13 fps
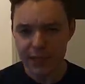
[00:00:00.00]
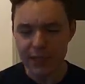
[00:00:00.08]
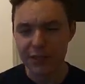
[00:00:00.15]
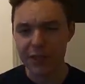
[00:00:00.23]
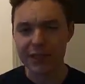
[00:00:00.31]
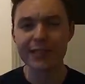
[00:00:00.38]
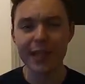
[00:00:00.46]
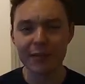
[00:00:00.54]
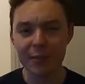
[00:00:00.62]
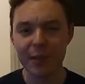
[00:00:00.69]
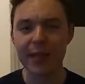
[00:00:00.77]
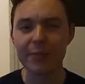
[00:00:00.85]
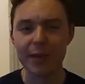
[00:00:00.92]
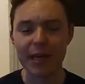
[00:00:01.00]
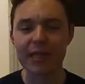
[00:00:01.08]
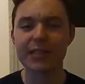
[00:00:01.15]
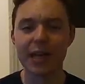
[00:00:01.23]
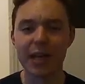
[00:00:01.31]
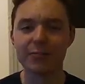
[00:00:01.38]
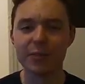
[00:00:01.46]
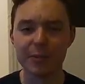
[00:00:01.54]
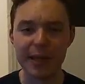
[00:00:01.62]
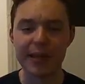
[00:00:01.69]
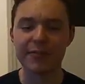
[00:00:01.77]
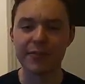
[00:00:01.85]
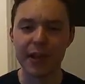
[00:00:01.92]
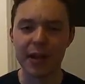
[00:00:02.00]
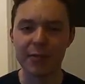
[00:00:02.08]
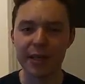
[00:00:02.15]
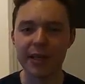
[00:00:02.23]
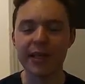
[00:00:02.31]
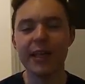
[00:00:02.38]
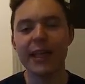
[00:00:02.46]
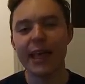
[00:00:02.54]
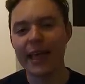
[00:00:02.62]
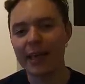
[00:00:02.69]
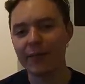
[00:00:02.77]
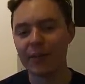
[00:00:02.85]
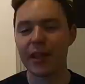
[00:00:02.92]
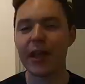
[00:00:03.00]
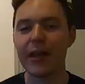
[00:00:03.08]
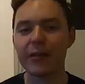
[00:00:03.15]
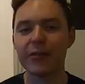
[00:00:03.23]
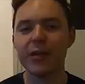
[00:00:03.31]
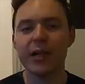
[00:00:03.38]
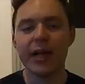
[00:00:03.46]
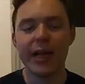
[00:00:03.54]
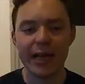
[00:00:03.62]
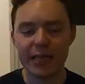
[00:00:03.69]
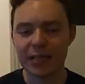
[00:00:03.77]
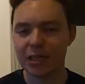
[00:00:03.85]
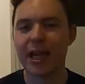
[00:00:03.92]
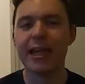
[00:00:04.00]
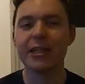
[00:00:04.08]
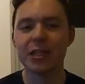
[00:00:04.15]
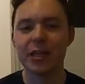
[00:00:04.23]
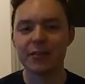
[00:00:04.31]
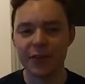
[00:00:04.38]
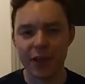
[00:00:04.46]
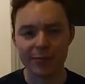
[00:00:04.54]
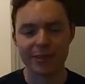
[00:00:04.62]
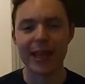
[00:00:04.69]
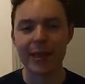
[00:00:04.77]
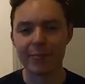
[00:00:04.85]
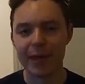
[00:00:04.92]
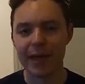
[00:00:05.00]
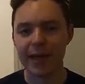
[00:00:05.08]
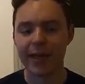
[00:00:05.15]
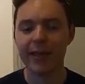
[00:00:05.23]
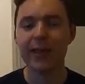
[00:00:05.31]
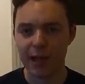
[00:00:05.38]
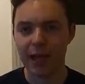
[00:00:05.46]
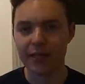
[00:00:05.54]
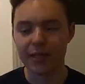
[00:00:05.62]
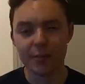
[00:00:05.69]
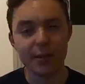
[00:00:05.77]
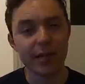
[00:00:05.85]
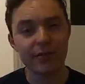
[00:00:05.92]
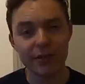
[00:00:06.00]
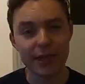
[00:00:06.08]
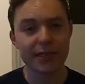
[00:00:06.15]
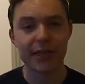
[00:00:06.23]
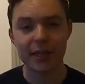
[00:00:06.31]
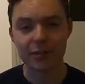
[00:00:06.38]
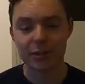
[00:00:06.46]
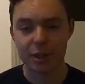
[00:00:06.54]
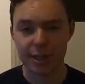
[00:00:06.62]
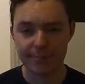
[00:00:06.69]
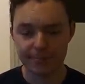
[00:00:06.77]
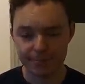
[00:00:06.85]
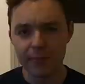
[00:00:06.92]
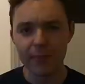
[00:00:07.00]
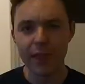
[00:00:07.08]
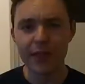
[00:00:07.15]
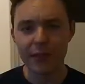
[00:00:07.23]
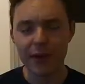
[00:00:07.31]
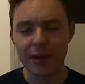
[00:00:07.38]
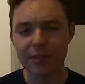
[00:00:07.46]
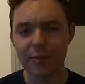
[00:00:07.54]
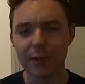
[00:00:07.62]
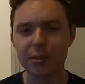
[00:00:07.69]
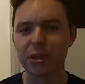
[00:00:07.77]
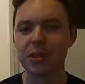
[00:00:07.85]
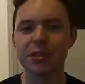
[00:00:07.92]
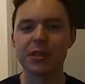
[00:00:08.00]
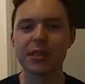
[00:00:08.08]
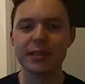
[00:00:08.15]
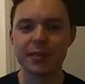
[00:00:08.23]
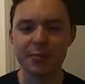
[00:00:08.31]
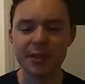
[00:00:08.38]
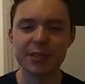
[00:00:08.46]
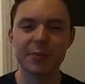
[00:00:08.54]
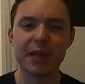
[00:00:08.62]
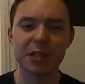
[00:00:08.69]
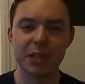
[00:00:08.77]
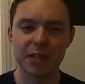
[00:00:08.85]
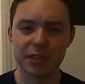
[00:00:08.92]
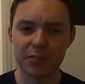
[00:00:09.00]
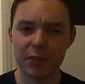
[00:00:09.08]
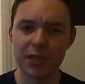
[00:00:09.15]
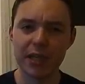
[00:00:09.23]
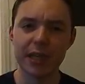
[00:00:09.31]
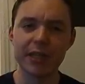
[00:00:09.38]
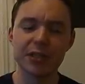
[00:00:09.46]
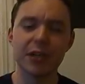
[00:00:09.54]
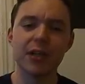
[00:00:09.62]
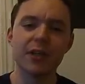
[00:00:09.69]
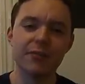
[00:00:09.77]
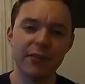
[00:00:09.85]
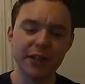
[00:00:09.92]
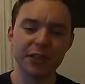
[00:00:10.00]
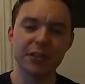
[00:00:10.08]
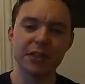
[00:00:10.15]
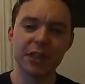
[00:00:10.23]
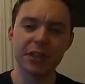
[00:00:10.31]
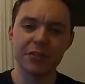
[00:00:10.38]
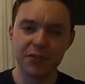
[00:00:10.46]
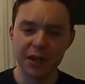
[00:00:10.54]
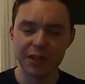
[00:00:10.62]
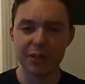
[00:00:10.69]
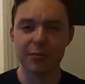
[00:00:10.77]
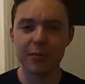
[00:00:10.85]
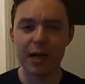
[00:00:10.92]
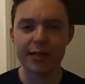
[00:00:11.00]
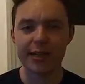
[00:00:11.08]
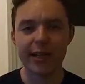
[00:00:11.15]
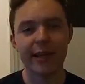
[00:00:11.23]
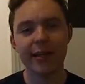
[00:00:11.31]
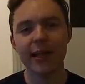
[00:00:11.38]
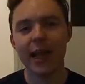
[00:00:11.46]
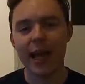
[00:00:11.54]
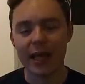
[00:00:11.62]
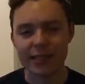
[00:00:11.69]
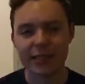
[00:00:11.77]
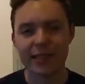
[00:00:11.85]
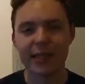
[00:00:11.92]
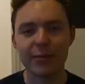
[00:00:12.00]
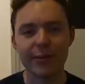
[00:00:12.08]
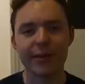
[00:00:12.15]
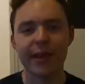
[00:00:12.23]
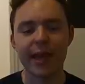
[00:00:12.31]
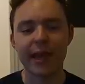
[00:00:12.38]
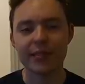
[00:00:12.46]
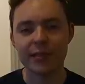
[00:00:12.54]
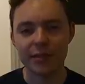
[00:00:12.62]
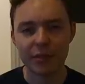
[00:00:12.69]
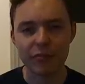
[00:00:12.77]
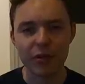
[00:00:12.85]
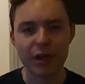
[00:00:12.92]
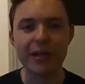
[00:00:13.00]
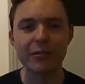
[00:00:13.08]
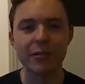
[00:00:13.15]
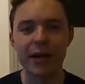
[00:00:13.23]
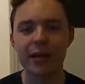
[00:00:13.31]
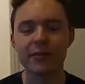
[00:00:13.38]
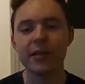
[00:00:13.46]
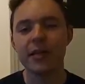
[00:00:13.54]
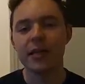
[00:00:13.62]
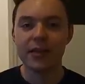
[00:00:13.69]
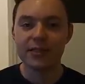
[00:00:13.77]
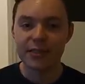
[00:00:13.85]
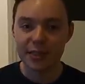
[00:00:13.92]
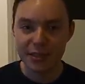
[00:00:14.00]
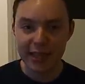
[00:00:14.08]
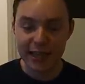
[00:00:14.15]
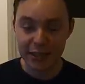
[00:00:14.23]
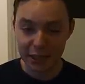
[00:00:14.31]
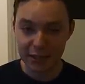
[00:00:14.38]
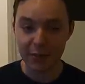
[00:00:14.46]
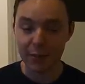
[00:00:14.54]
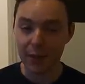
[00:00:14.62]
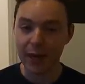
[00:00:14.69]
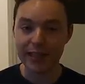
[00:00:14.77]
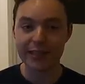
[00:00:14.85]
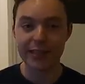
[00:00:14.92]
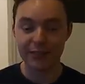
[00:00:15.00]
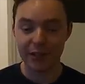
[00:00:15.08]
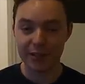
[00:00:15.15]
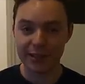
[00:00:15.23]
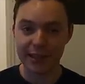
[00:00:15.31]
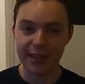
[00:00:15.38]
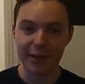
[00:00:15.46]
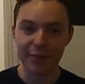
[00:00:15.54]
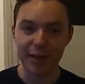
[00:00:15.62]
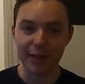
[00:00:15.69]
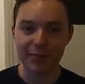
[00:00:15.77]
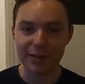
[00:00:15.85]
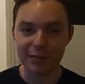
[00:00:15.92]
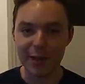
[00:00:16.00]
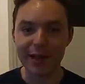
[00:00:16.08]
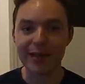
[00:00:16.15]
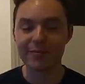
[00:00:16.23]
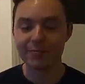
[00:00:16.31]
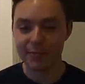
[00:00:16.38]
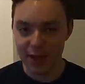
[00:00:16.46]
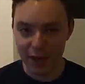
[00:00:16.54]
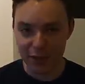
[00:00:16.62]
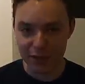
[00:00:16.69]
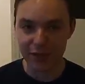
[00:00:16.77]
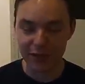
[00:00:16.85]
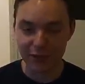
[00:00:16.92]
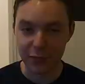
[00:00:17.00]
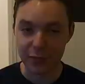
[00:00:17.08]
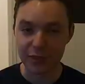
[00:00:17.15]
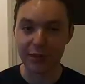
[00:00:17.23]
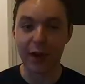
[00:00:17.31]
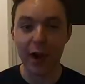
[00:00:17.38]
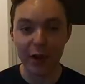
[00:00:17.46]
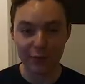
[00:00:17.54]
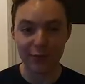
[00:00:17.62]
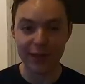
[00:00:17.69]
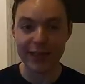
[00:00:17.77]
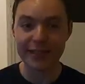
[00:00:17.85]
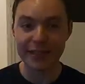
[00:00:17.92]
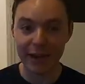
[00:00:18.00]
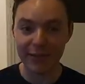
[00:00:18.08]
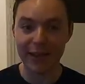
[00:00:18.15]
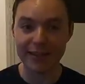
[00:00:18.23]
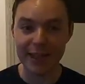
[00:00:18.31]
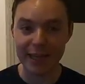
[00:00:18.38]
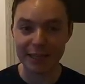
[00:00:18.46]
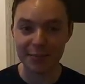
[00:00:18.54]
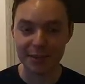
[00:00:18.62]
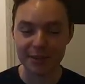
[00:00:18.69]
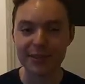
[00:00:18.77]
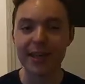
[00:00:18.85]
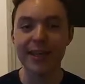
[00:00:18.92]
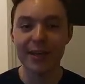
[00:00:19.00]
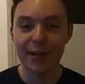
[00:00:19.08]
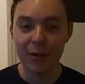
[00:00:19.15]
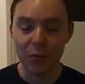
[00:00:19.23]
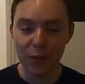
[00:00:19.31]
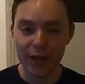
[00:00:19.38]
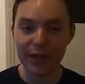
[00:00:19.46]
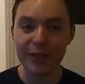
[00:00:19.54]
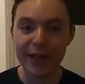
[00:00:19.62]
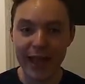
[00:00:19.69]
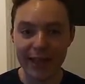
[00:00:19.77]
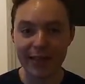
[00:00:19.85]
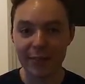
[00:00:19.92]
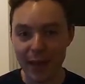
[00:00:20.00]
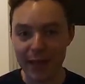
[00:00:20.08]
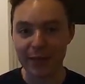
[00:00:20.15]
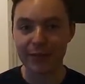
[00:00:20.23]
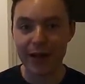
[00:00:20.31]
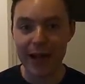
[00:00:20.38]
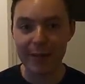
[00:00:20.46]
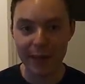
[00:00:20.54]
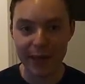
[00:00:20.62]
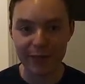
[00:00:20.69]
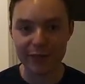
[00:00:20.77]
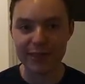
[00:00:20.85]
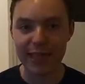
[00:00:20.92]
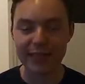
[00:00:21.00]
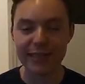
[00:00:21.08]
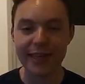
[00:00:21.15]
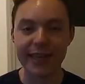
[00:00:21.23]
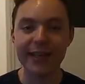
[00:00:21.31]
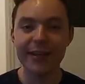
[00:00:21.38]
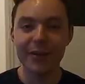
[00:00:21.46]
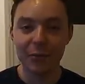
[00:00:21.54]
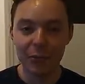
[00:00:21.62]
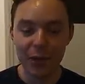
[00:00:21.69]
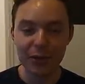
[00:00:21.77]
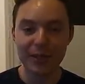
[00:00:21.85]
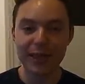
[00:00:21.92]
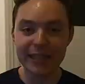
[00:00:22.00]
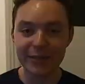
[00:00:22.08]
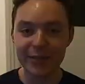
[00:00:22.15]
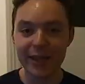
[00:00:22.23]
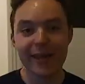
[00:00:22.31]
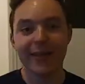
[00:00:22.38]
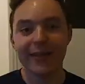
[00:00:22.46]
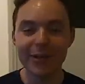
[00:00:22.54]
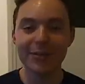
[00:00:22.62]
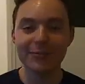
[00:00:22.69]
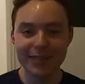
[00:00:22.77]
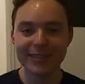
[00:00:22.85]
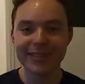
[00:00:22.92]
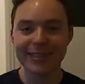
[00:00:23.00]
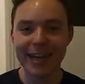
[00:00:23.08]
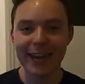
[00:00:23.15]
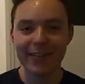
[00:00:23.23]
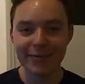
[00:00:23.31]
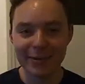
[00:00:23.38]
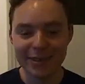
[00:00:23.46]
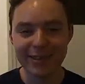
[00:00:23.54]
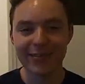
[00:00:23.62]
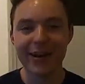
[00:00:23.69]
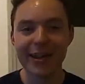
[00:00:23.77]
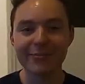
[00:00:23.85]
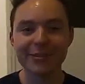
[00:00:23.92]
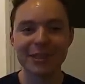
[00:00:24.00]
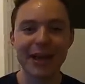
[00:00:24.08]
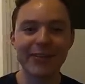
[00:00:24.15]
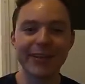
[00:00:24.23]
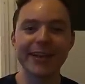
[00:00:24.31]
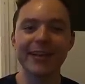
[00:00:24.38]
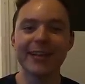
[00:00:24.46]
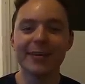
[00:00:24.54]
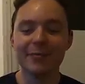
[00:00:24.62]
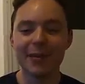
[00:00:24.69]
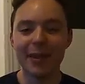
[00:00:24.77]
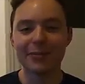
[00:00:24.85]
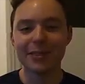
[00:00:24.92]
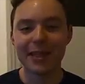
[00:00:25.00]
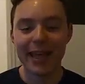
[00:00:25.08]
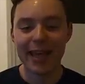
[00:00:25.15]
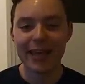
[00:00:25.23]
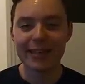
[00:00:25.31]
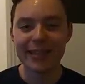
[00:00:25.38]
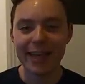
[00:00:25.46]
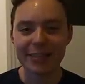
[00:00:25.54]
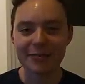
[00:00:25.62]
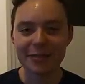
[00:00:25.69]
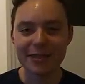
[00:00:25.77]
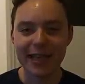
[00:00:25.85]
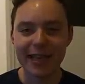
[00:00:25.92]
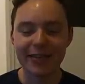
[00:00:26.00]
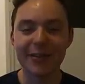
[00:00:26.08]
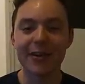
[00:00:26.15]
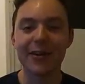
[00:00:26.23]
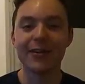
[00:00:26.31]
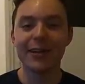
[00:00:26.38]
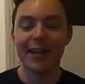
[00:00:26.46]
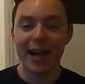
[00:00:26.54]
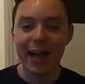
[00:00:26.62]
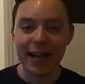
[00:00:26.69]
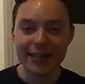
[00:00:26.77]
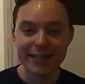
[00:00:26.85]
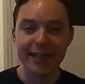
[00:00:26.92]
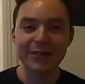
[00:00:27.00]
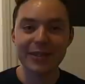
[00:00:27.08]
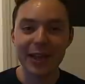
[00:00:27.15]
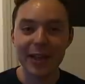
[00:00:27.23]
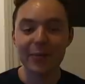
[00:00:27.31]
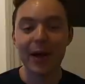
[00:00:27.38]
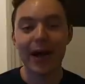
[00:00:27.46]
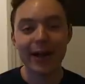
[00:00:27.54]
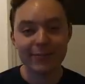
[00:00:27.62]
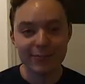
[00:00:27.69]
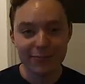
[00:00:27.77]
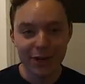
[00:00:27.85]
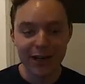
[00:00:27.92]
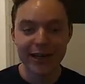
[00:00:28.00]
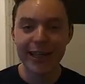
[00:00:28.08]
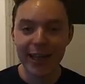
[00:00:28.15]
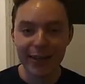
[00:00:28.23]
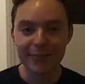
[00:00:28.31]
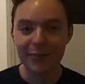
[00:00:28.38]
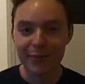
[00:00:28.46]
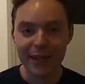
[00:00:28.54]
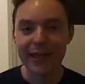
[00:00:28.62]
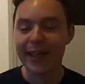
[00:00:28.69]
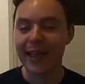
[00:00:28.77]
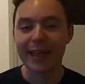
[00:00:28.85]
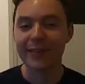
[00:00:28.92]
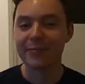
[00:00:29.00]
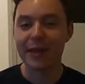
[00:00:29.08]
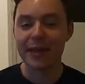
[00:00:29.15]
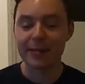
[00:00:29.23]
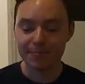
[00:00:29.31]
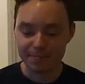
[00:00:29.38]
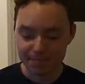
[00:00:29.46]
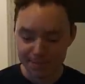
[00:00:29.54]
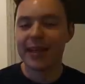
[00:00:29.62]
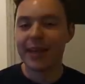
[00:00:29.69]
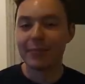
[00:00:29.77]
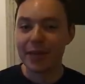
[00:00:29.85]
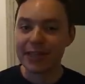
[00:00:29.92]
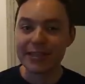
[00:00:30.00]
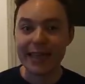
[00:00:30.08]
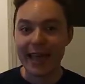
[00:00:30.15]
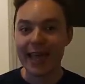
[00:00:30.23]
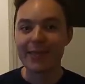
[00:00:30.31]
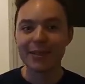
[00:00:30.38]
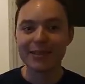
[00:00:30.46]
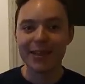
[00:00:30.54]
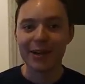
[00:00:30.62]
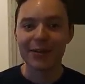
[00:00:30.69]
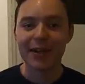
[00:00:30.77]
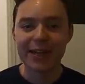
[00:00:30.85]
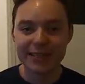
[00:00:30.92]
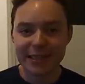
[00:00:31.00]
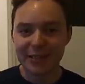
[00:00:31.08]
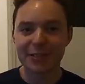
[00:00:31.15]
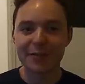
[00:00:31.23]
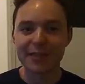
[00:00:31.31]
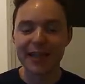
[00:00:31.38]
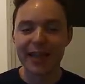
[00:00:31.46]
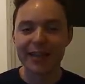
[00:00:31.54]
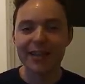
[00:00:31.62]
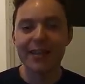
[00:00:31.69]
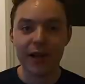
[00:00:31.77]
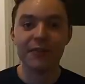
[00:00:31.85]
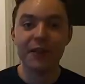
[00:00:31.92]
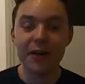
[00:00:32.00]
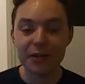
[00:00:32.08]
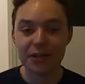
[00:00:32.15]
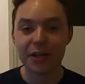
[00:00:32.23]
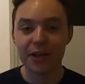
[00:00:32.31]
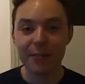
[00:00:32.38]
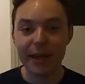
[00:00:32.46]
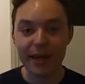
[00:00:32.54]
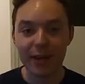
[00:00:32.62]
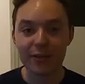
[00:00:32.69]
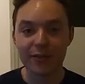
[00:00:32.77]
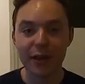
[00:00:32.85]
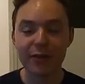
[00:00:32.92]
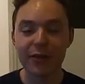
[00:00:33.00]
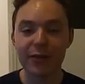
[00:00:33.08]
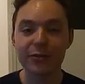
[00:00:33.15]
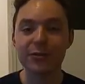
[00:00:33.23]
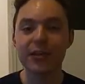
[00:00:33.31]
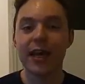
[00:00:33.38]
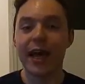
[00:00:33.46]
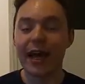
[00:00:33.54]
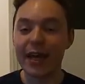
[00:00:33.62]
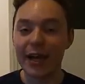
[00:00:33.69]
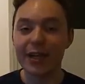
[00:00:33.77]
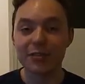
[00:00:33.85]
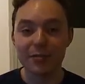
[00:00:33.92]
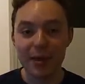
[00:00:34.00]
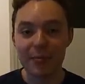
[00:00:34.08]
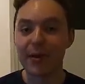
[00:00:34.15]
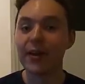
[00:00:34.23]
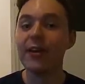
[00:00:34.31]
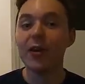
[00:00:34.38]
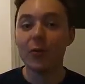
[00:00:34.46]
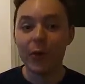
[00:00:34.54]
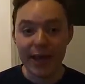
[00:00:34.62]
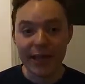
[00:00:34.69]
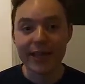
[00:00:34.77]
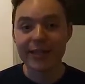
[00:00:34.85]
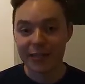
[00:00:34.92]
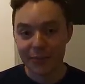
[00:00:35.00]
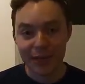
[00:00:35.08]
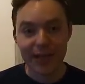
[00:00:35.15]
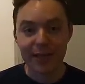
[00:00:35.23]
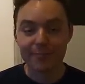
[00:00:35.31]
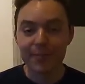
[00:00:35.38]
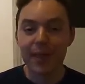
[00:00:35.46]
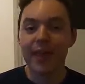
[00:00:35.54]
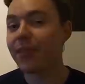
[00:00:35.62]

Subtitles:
So there's never been a better time to be in farming, even though it is changing and farms are getting bigger. I do believe in this country, there are some opportunities to be specialist, to be niche. Find your niche, find your market, and stick with it, and do it really well. So stay tuned for plenty of content coming up this week. Lots to look forward to. Hopefully Cherry Attachments will get the bale grab here for Saturday. Will they do it? Will Mr. Cherry, Mr. Graham Cherry, be able to get the attachments here or not? I don't know, but I really hope that we can get them here because the game is on. It's got to be done. I've now got to go and make a lot of phone calls. And guys, remember, we're in it to win it.